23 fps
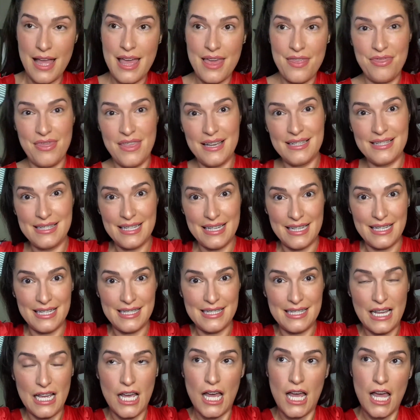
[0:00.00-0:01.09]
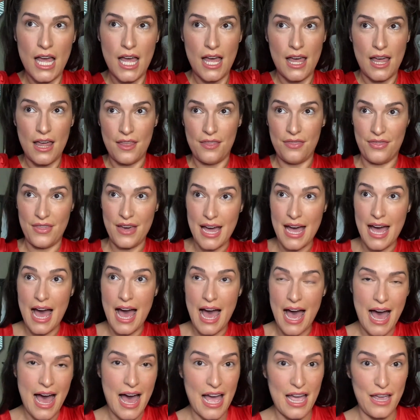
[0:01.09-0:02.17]
This is the
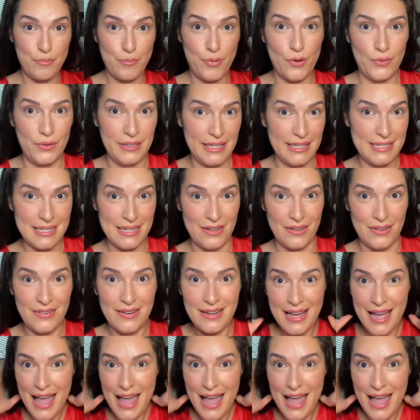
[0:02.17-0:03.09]
high ponytail,